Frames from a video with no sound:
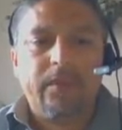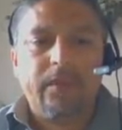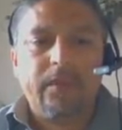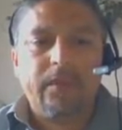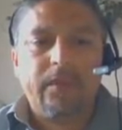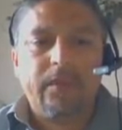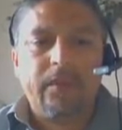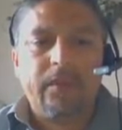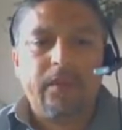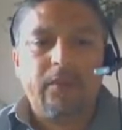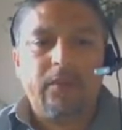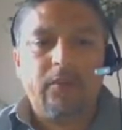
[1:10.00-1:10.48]

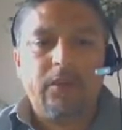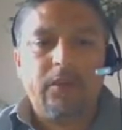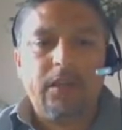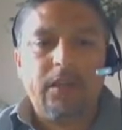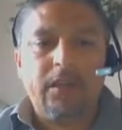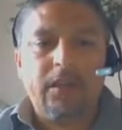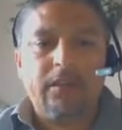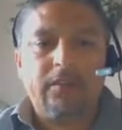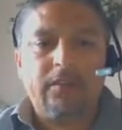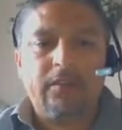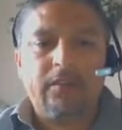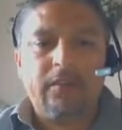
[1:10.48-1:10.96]
the
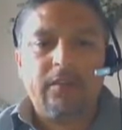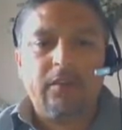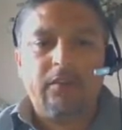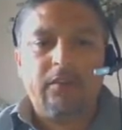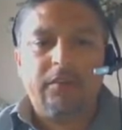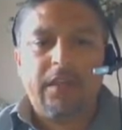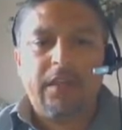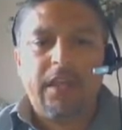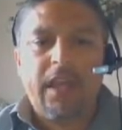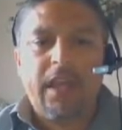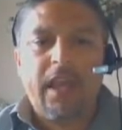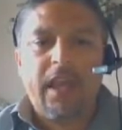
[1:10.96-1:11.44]
nucleus
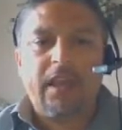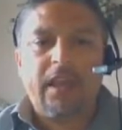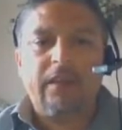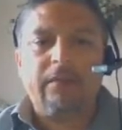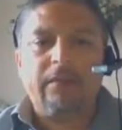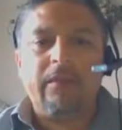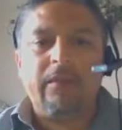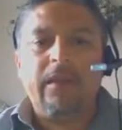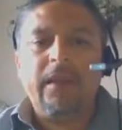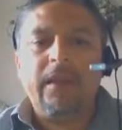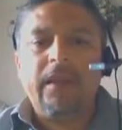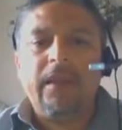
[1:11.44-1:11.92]
of the
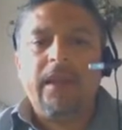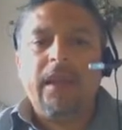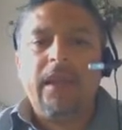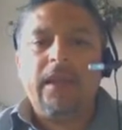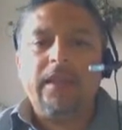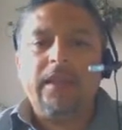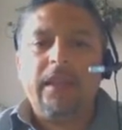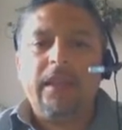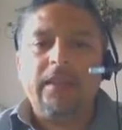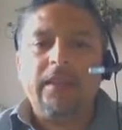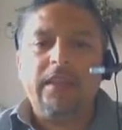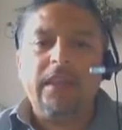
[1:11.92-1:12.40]
atom,
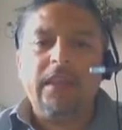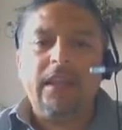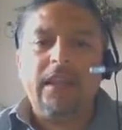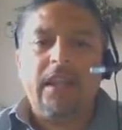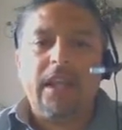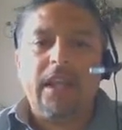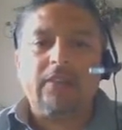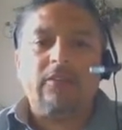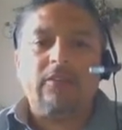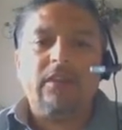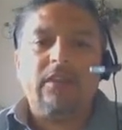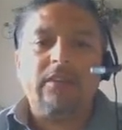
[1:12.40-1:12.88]
and then the
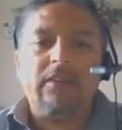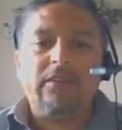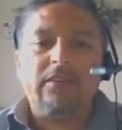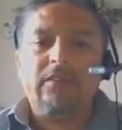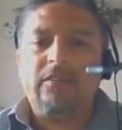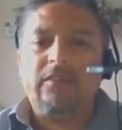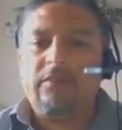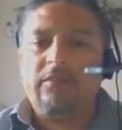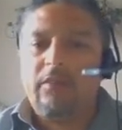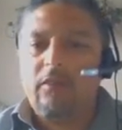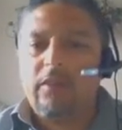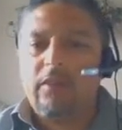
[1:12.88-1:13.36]

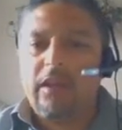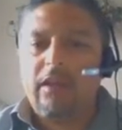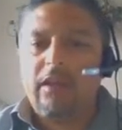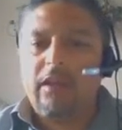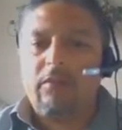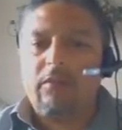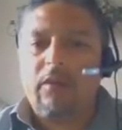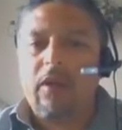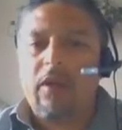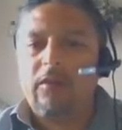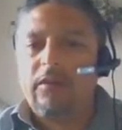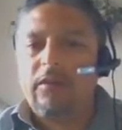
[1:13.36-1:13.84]
electrons floating
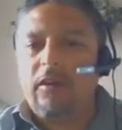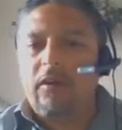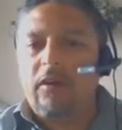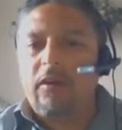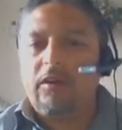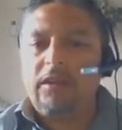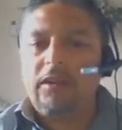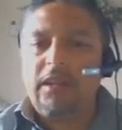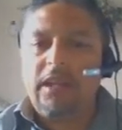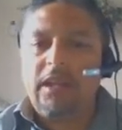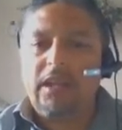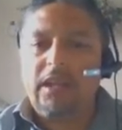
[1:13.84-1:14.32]
around
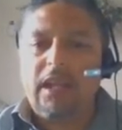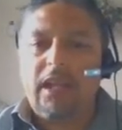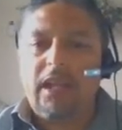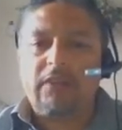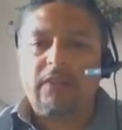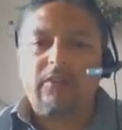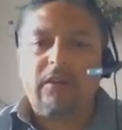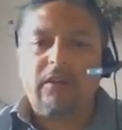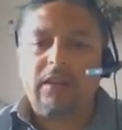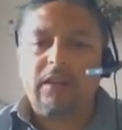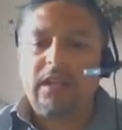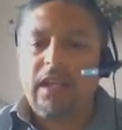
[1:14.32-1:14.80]
on the
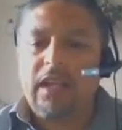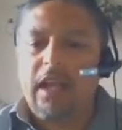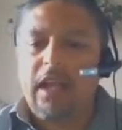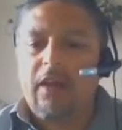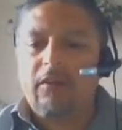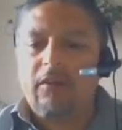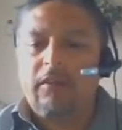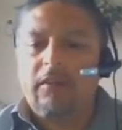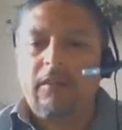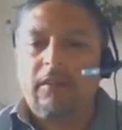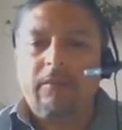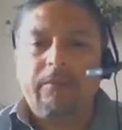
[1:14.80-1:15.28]
electron
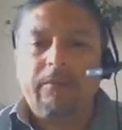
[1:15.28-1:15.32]
cloud.